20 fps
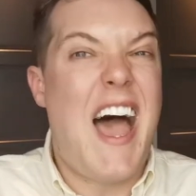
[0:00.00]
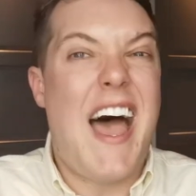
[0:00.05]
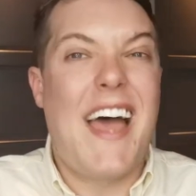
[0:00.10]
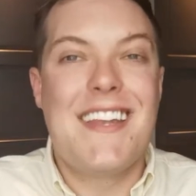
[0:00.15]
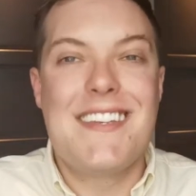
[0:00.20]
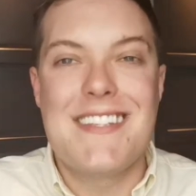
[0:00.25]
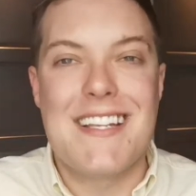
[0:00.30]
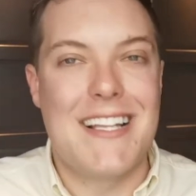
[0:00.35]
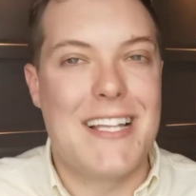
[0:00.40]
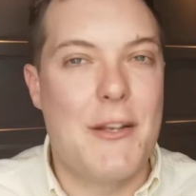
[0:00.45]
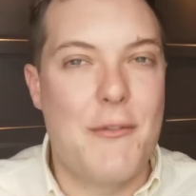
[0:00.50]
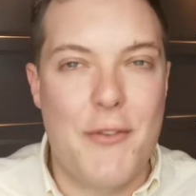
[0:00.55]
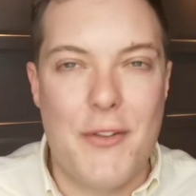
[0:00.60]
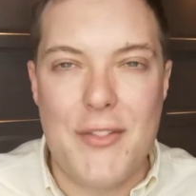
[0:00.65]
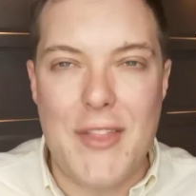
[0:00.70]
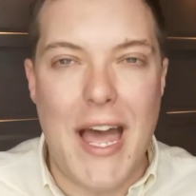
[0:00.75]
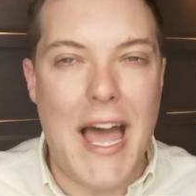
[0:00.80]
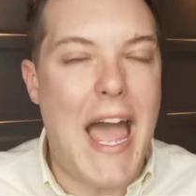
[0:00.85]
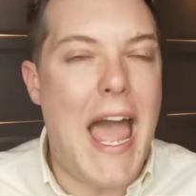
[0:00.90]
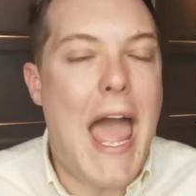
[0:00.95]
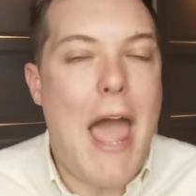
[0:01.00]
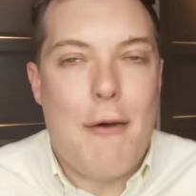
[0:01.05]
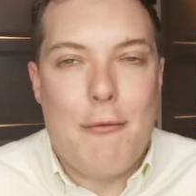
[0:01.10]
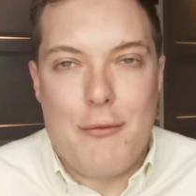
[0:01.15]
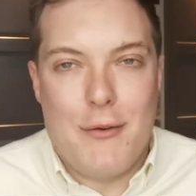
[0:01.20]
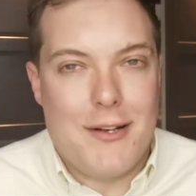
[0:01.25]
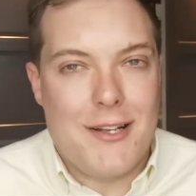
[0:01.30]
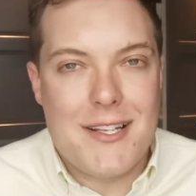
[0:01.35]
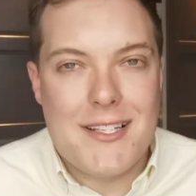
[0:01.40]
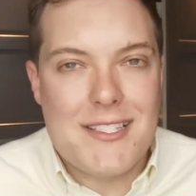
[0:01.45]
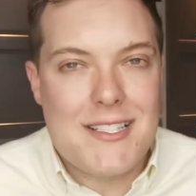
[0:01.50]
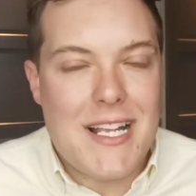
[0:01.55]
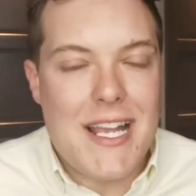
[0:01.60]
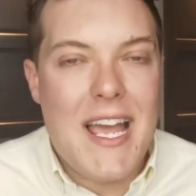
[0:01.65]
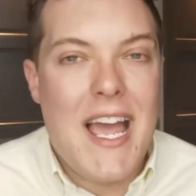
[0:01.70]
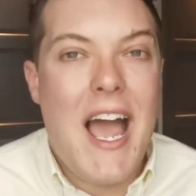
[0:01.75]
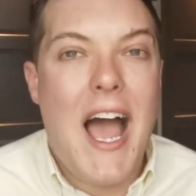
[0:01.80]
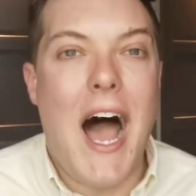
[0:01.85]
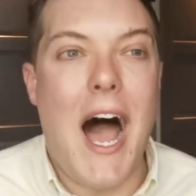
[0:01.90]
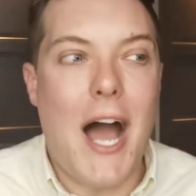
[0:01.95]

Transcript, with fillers: and delivered that effortlessly.